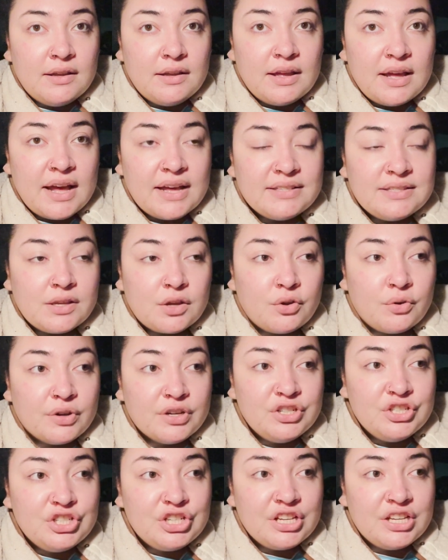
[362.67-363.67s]
as a
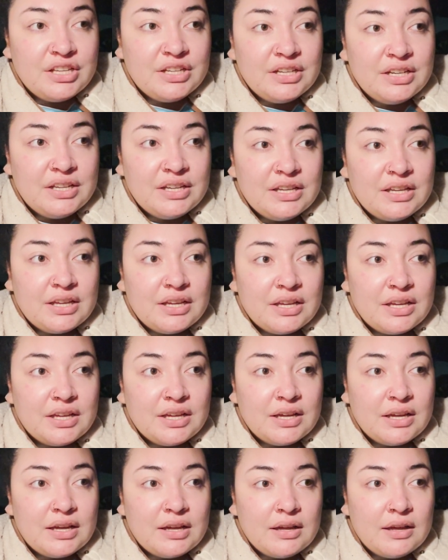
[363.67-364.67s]
Christian,
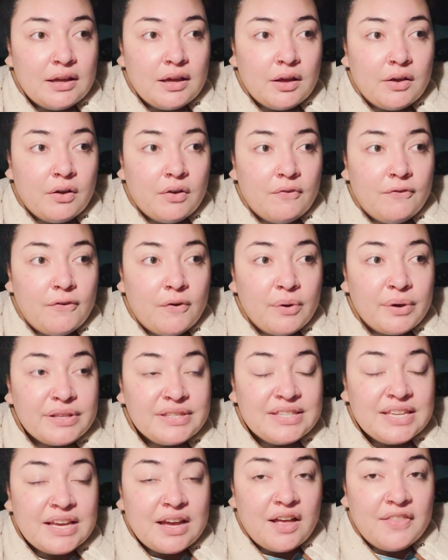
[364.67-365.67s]

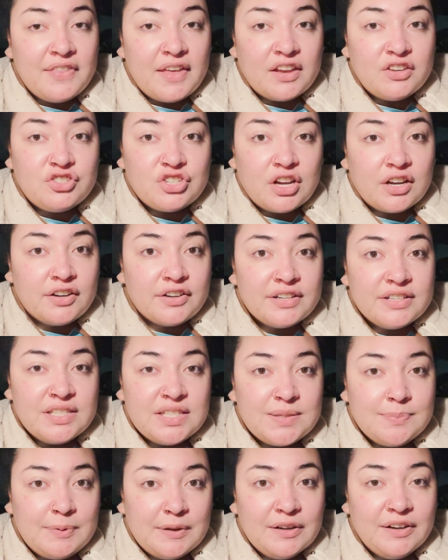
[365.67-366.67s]
focusing on that
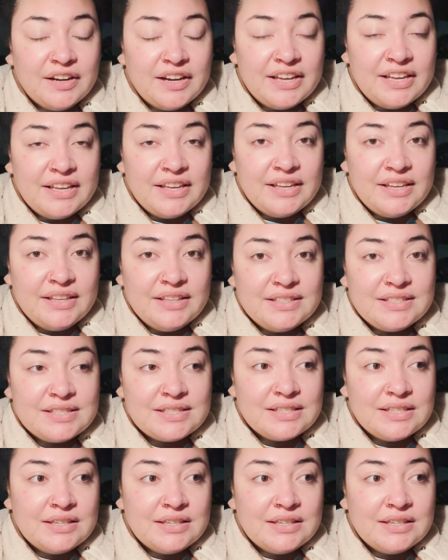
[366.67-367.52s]
generous spirit is